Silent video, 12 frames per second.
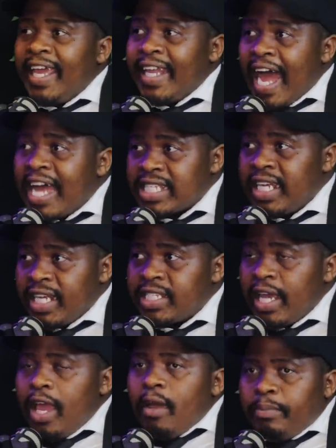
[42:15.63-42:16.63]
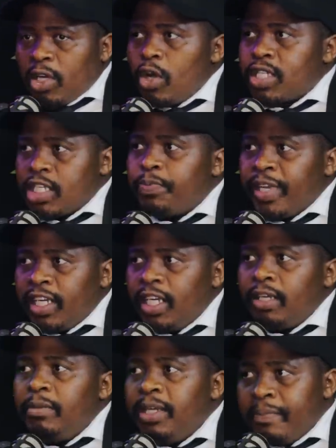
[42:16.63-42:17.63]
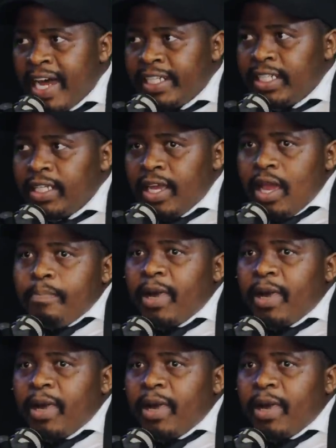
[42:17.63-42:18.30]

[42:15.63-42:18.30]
An asset because it's bringing me money.